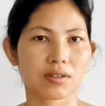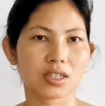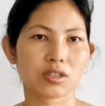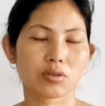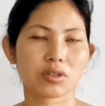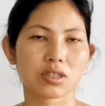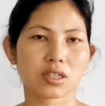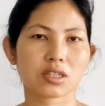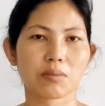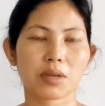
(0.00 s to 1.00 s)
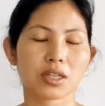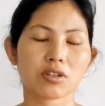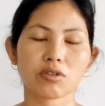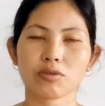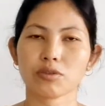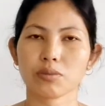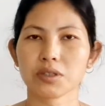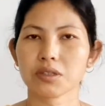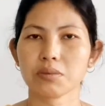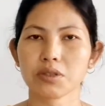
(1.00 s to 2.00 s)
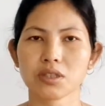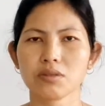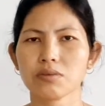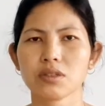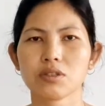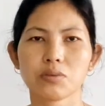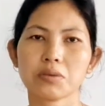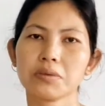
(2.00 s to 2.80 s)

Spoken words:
Right? So these are some methods of food preservation which we